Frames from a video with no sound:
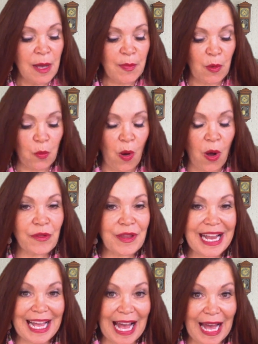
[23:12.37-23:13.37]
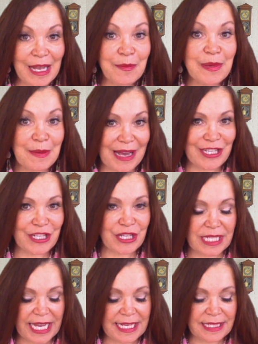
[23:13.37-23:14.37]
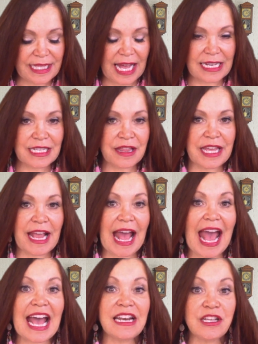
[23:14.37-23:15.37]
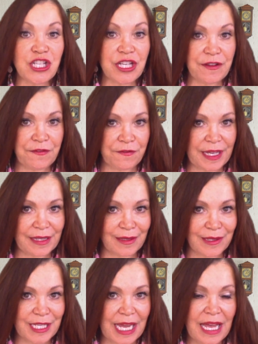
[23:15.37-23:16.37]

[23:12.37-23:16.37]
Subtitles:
but what can be measured is that the energy field